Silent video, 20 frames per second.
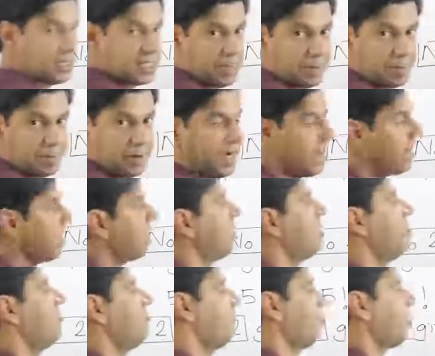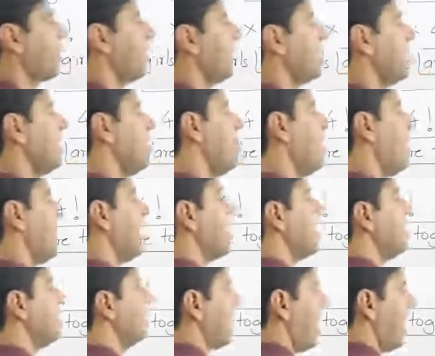separate, forget them,
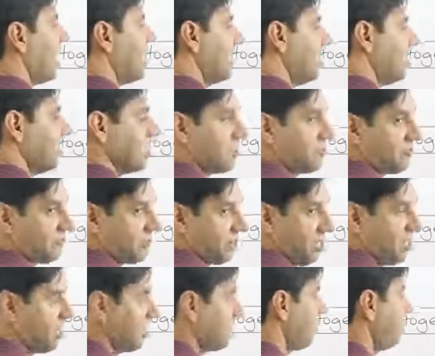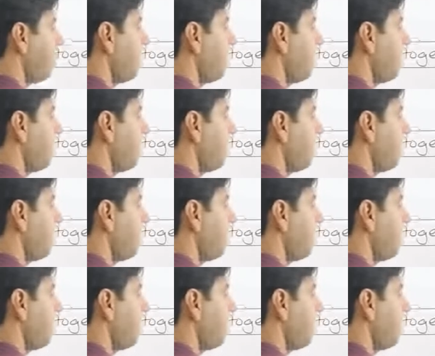arrange others first,